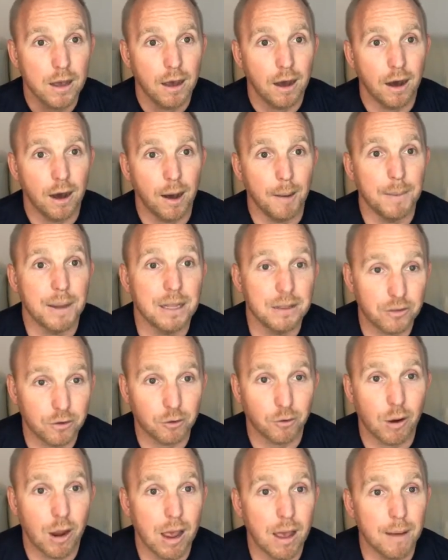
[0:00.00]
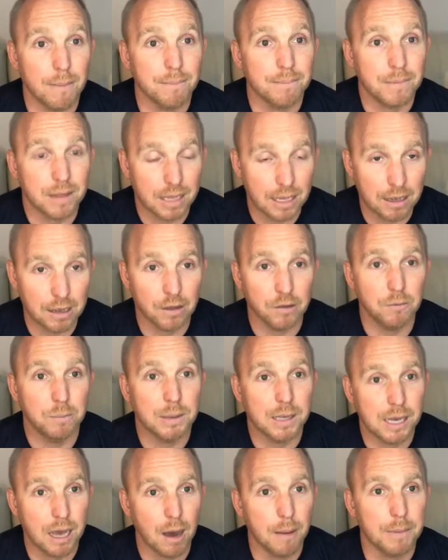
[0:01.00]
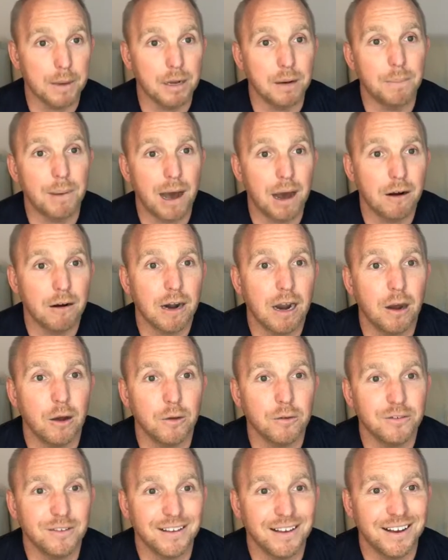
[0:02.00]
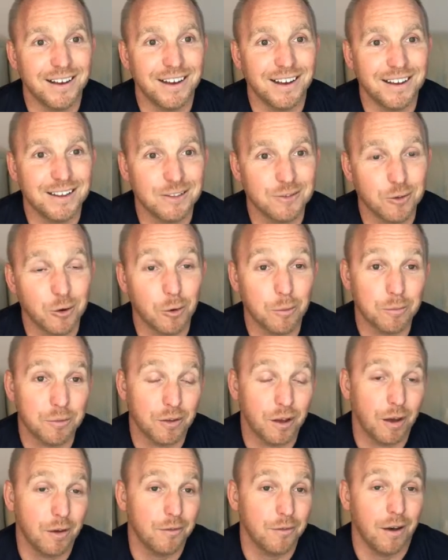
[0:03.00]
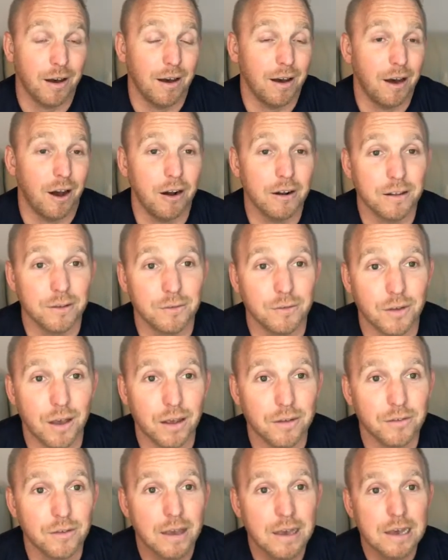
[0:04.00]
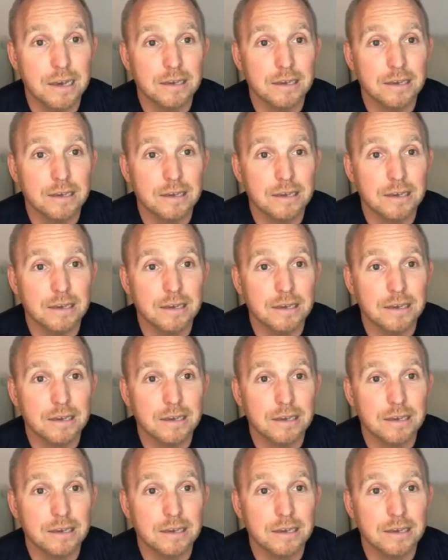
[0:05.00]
Instagram is becoming a powerhouse in terms of audience size.